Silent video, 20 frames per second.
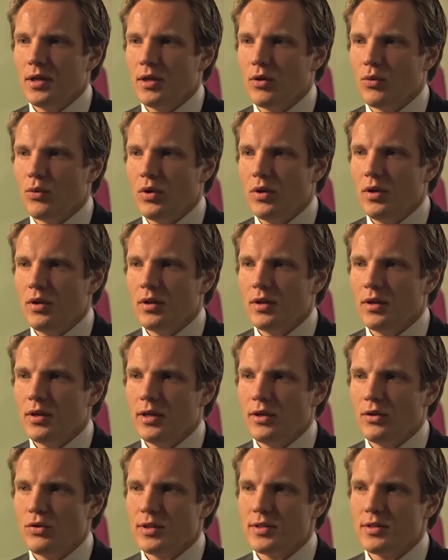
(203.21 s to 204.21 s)
One
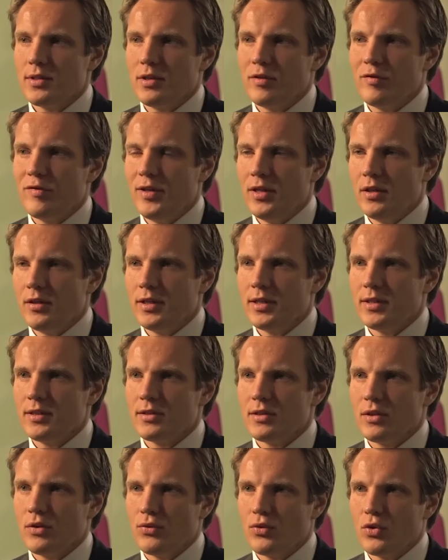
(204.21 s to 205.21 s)
interesting field
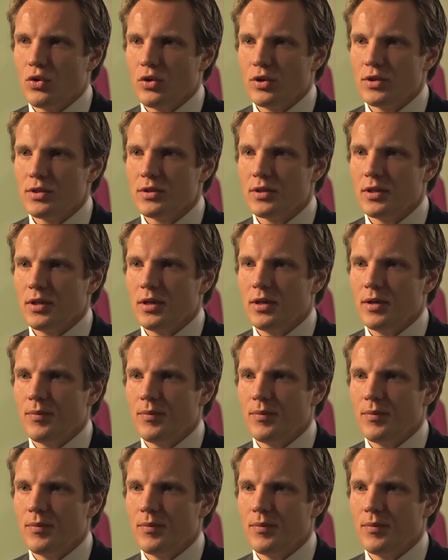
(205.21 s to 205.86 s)
is, of course,